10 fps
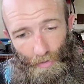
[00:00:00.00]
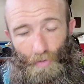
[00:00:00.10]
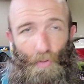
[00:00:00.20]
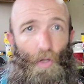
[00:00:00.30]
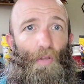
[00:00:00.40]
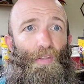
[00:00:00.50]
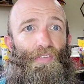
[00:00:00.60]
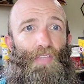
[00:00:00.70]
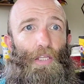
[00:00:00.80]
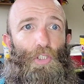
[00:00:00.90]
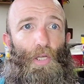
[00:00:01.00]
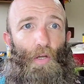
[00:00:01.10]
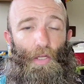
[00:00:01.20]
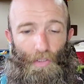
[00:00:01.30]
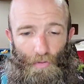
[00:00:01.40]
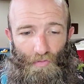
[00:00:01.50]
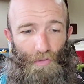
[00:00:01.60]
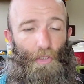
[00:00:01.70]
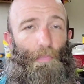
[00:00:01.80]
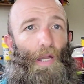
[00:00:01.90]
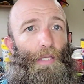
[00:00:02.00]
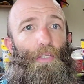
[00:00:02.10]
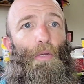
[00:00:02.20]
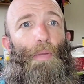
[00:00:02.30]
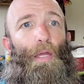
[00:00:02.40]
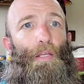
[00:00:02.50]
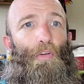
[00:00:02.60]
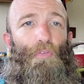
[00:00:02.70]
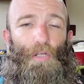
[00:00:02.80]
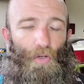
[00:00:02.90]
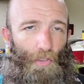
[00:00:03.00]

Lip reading: you'll go to this staging area, and you'll see your bike and your panniers there,